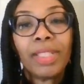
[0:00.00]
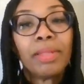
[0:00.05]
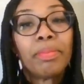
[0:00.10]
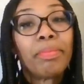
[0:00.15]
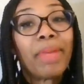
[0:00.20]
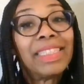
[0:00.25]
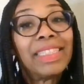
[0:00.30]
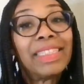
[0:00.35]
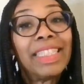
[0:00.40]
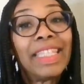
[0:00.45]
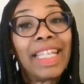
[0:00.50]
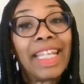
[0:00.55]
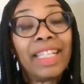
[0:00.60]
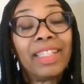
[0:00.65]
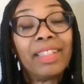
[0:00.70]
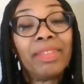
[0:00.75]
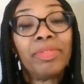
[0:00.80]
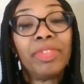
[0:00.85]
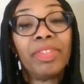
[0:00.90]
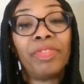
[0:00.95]
By the
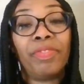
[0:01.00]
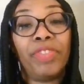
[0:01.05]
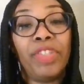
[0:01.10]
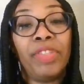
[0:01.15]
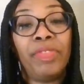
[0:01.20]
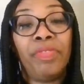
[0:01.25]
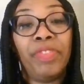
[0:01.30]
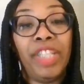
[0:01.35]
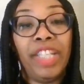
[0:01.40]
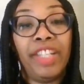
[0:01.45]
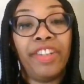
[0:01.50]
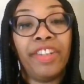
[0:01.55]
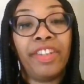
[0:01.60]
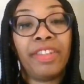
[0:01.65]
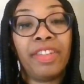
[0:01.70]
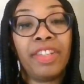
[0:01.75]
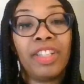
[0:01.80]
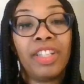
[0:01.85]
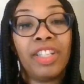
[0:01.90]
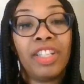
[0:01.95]
end of the fifth
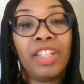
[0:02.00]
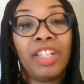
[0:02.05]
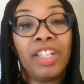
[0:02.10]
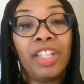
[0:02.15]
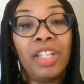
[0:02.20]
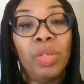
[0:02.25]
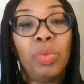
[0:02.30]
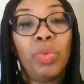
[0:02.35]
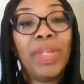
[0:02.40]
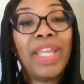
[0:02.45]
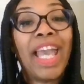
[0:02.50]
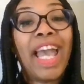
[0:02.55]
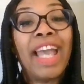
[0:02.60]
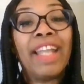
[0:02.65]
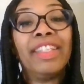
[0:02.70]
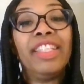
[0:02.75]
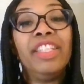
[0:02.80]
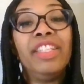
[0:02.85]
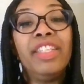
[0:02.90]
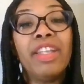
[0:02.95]
year, we
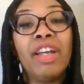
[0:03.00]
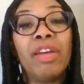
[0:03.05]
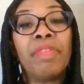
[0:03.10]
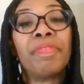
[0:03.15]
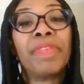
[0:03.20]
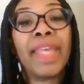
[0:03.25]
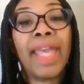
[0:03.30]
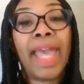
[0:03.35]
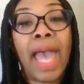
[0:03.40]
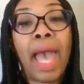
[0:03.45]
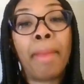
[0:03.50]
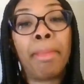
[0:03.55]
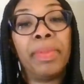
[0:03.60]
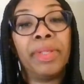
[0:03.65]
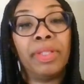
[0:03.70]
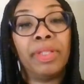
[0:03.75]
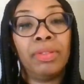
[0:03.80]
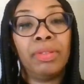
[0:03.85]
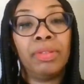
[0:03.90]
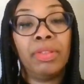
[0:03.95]
had enough
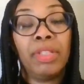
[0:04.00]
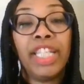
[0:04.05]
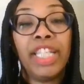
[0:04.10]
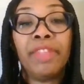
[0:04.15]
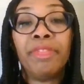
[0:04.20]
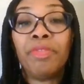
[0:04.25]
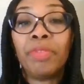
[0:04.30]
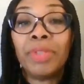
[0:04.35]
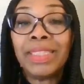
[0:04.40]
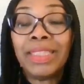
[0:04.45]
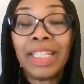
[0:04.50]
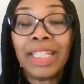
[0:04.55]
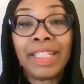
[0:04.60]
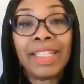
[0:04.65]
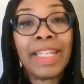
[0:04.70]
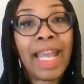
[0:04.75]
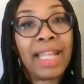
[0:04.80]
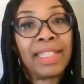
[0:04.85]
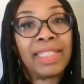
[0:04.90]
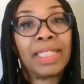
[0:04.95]
capital if we did
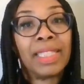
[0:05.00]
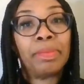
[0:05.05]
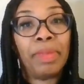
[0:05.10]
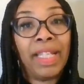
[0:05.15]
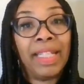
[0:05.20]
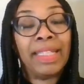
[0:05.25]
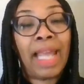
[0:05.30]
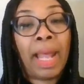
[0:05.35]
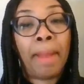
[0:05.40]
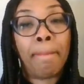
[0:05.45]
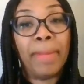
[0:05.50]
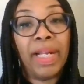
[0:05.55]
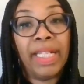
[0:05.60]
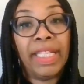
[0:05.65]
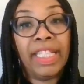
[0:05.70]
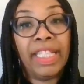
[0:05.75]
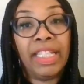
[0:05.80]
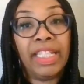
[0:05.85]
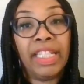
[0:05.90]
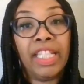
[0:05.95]
not spend that
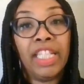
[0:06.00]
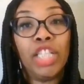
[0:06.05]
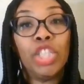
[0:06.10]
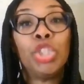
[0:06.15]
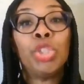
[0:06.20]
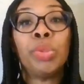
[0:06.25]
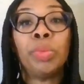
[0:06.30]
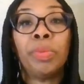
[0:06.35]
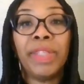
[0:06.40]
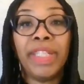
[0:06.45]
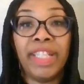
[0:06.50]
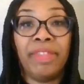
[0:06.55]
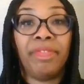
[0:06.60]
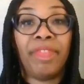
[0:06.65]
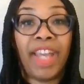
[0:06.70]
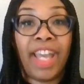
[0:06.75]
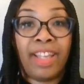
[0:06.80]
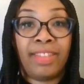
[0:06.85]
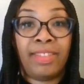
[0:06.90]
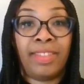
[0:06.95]
money to
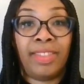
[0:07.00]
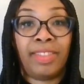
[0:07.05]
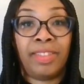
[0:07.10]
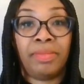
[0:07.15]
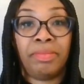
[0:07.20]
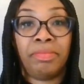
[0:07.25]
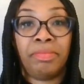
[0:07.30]
reinvest.